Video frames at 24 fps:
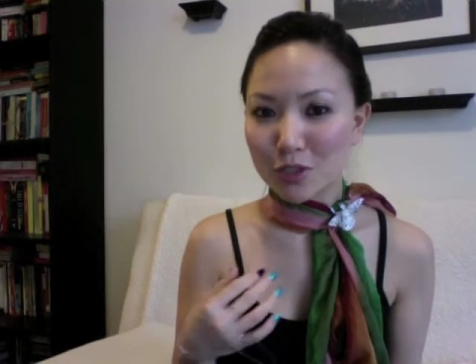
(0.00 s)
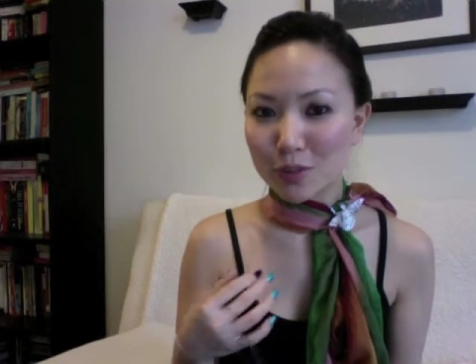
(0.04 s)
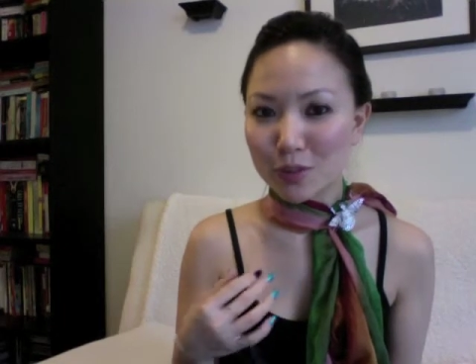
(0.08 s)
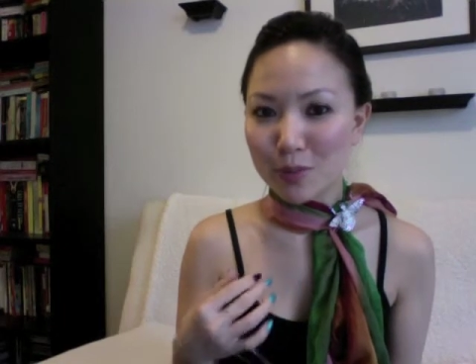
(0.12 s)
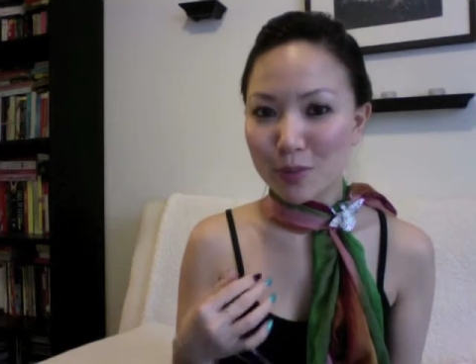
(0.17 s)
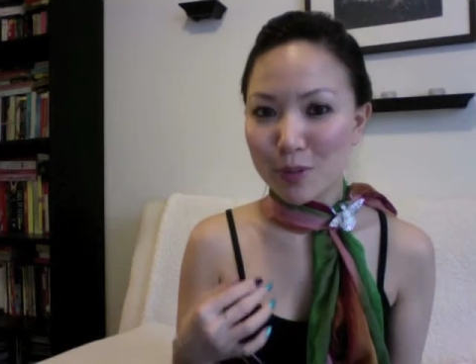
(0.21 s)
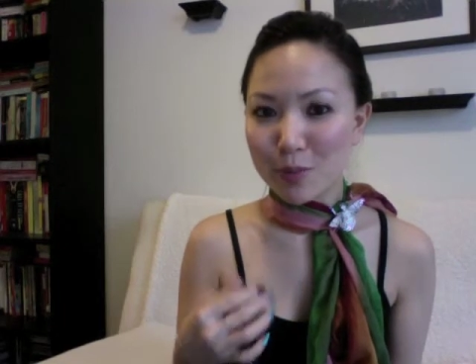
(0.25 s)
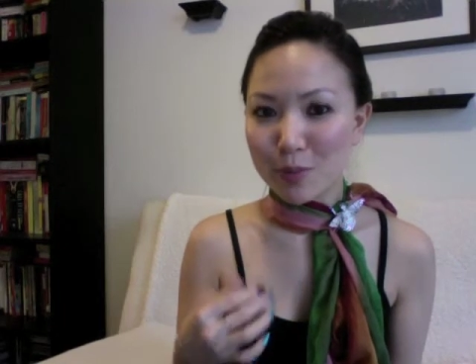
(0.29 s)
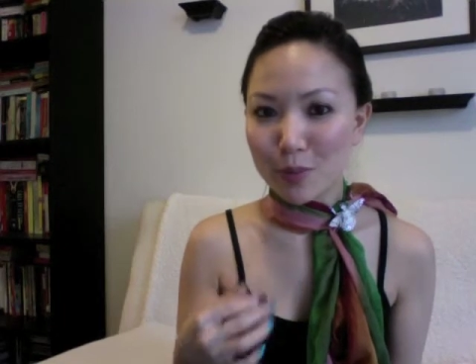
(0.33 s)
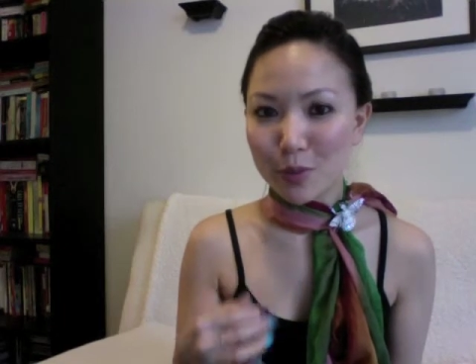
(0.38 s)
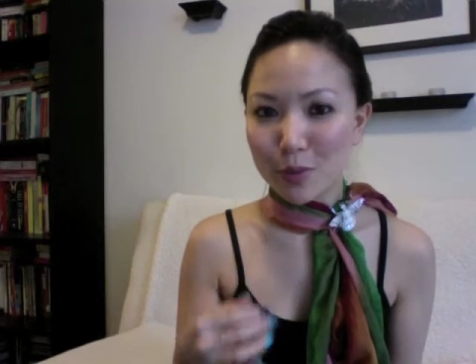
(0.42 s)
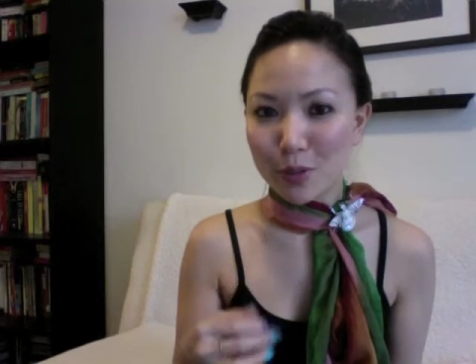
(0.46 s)

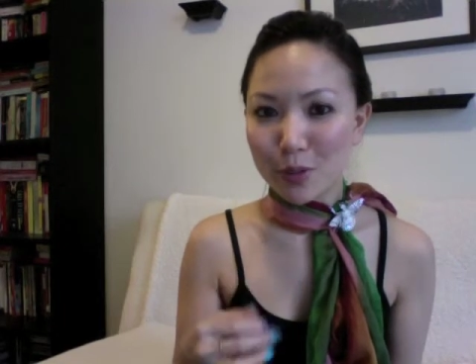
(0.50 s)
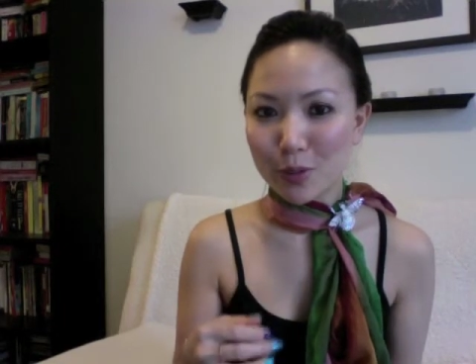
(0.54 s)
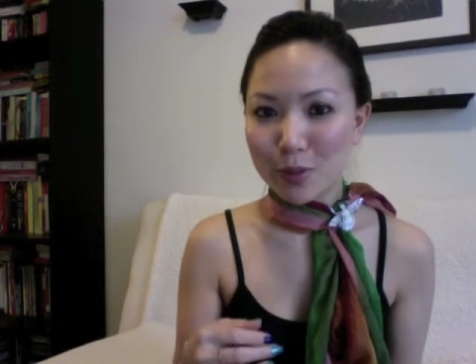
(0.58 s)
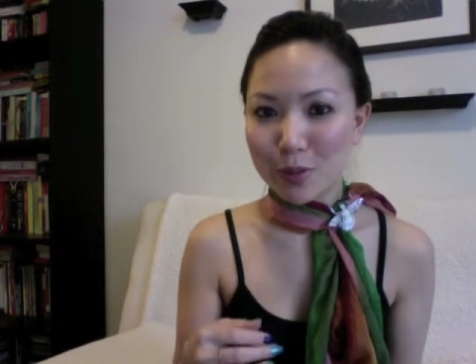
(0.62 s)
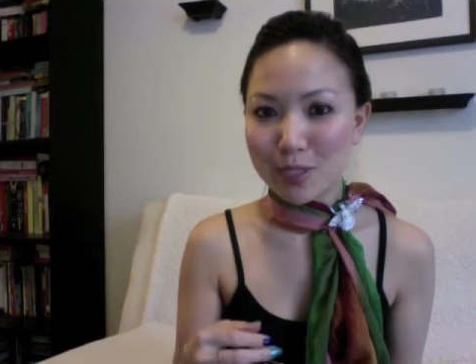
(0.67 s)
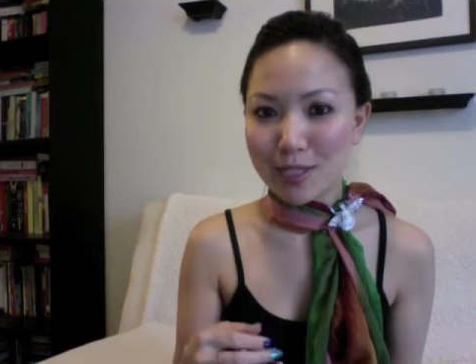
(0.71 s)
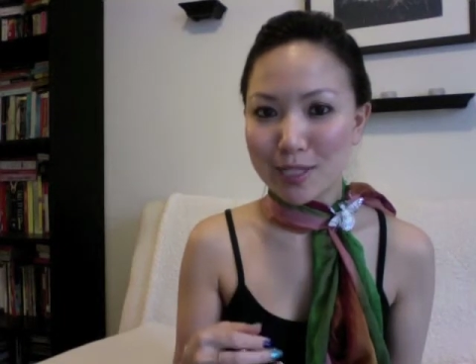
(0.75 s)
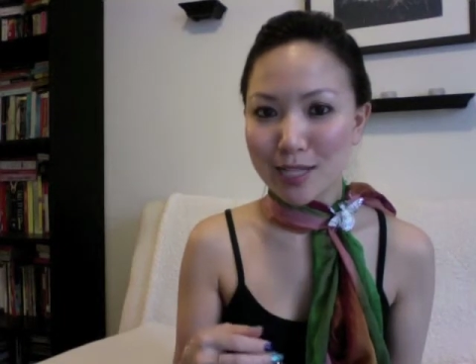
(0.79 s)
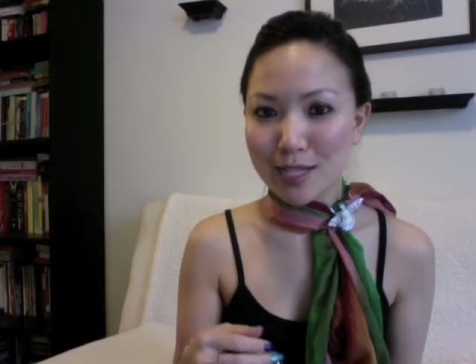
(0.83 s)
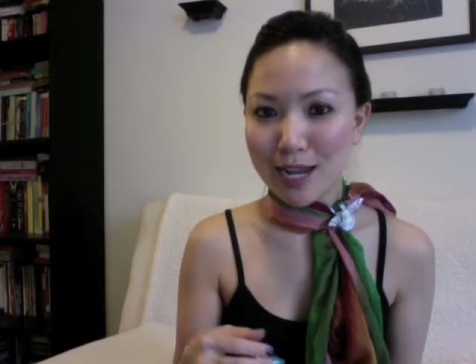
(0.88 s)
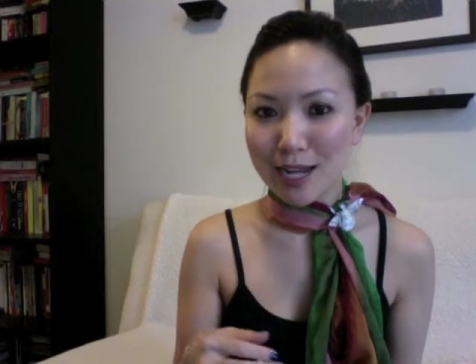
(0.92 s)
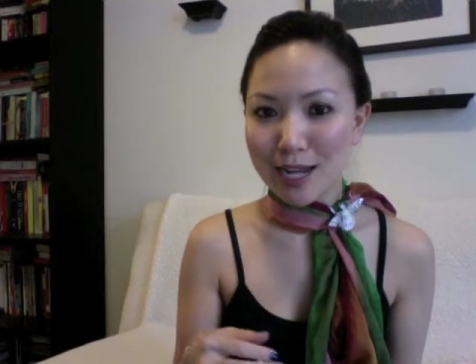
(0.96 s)
people would
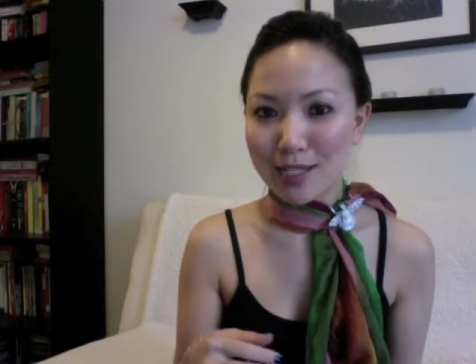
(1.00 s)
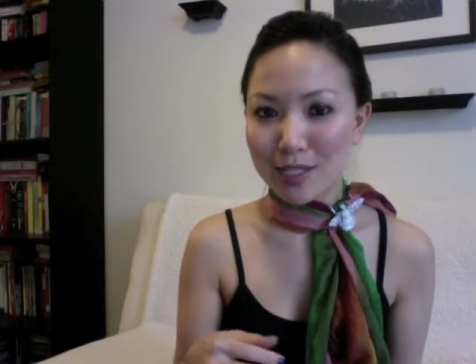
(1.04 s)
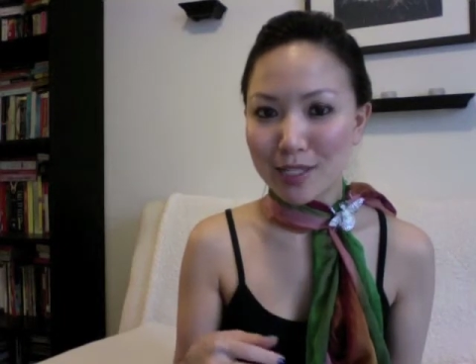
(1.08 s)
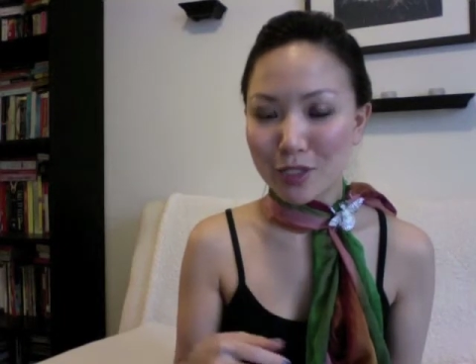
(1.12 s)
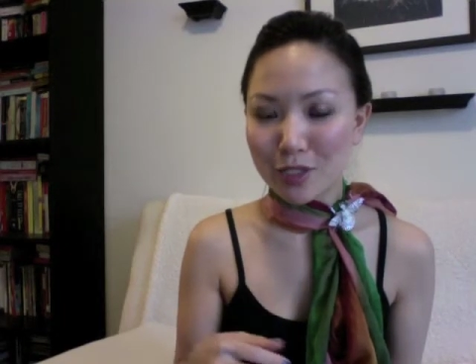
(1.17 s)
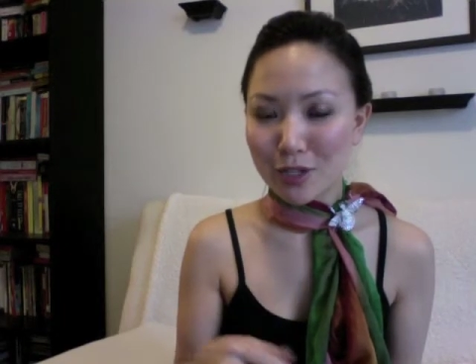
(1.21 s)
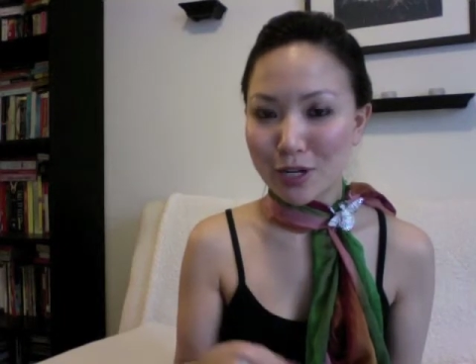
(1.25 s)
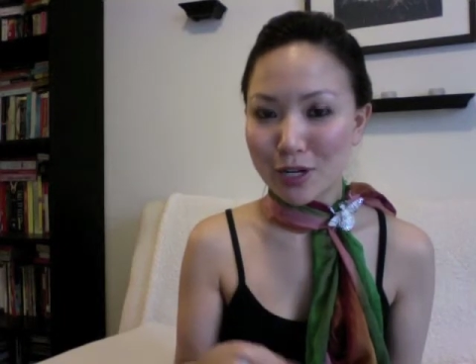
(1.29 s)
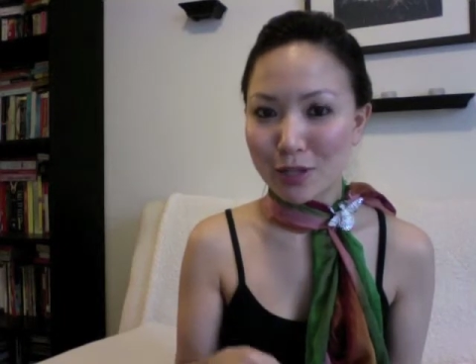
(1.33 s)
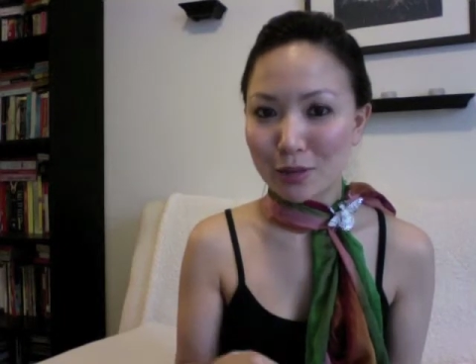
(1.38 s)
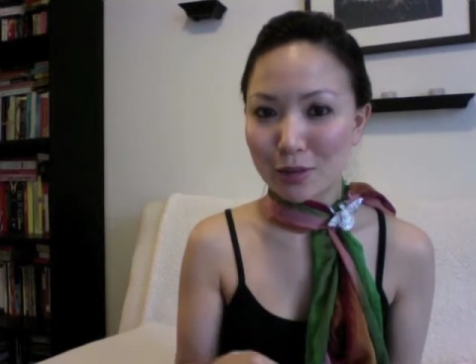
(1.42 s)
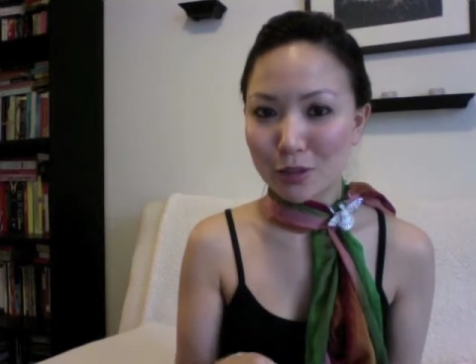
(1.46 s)
always ask her
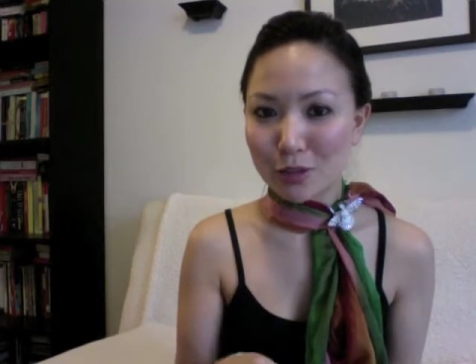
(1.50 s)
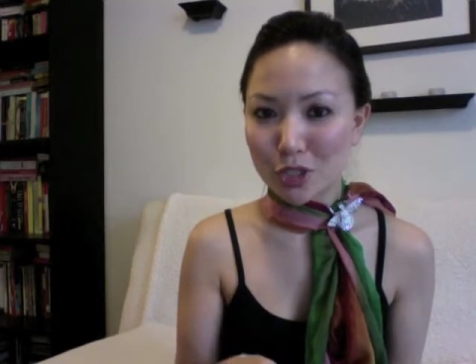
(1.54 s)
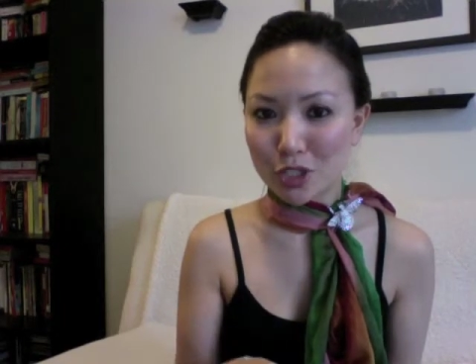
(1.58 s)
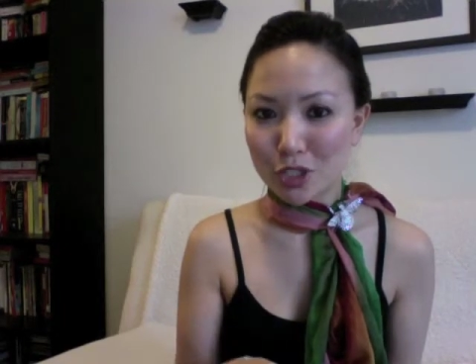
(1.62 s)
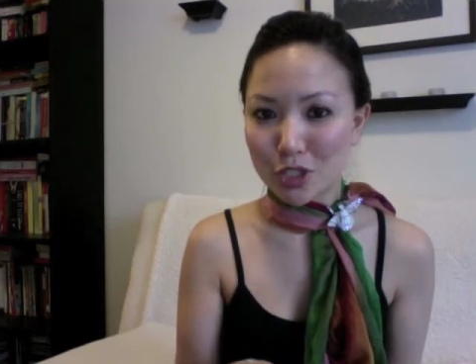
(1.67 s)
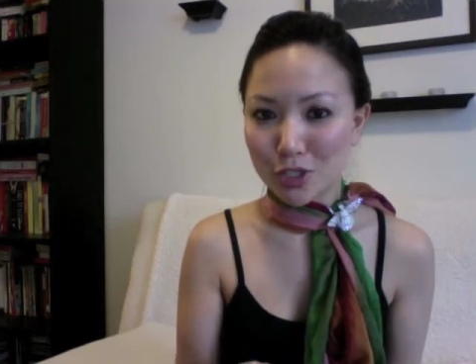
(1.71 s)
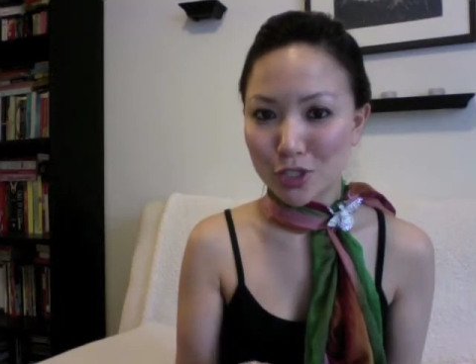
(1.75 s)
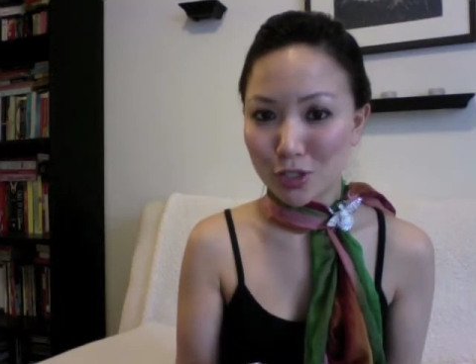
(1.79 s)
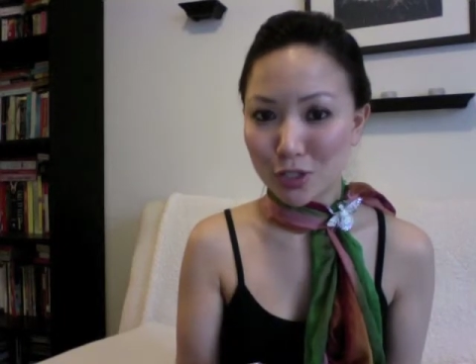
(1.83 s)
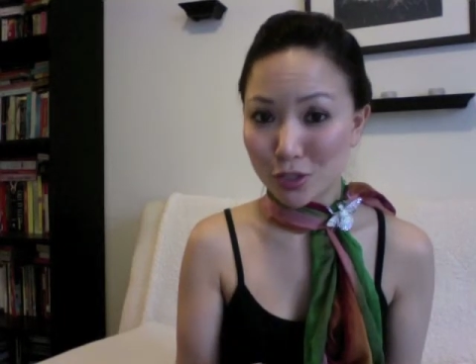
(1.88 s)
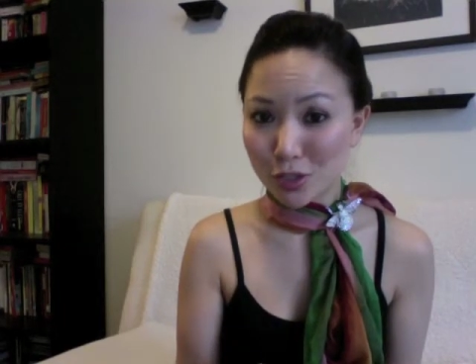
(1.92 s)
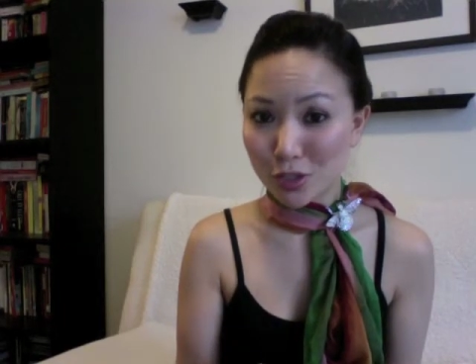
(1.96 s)
how old
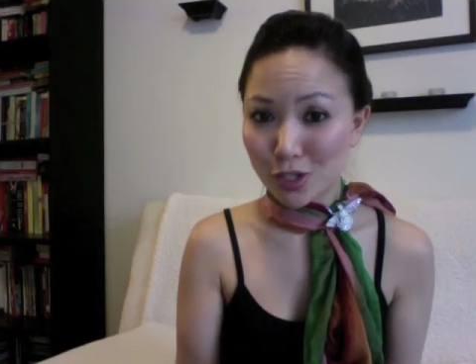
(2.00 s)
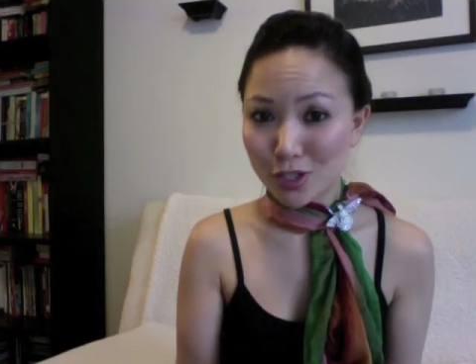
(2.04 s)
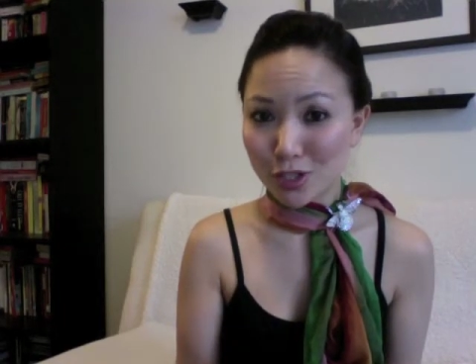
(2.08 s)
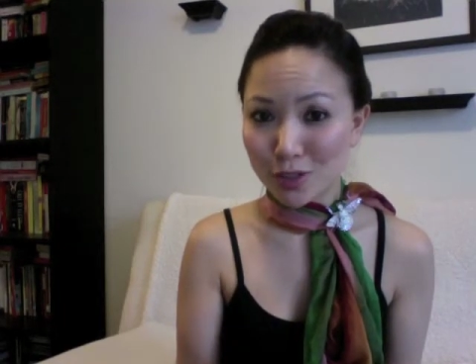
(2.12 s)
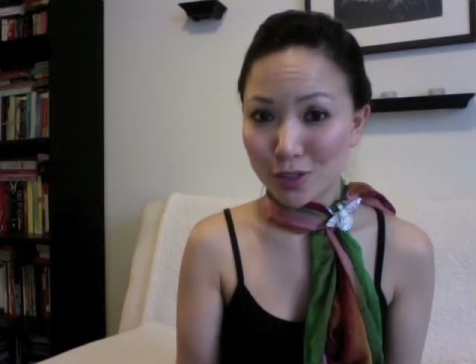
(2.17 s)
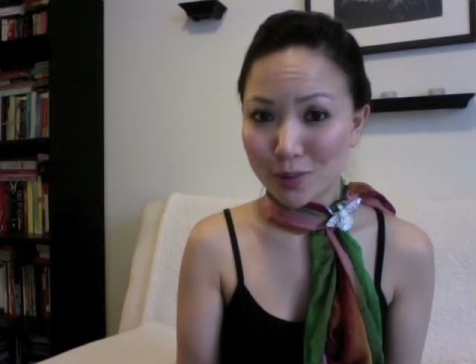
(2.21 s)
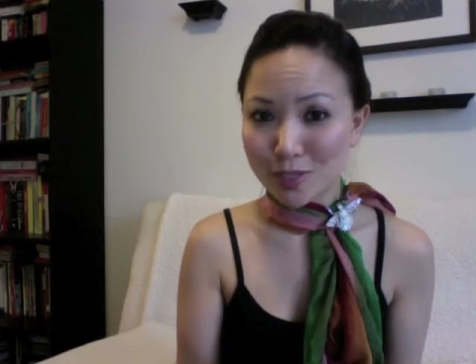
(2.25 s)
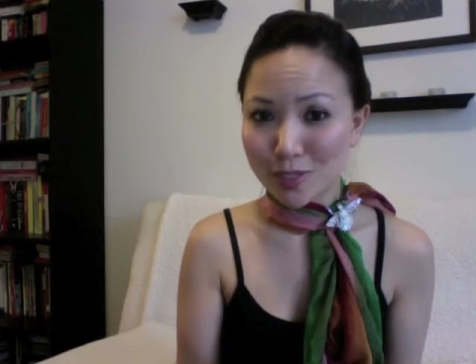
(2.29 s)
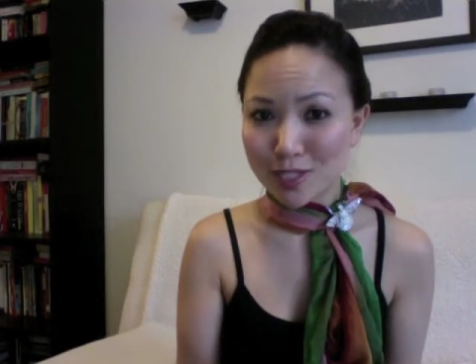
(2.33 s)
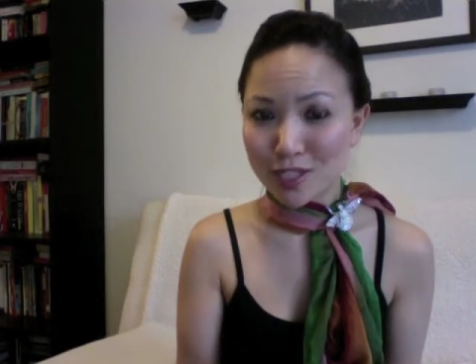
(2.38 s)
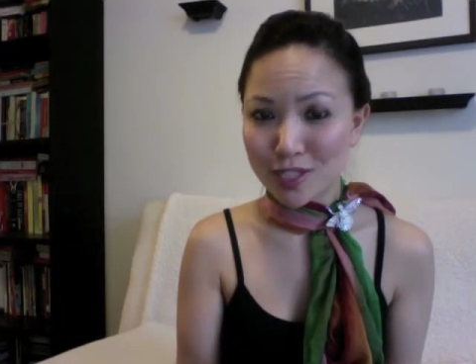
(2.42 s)
her daughter was,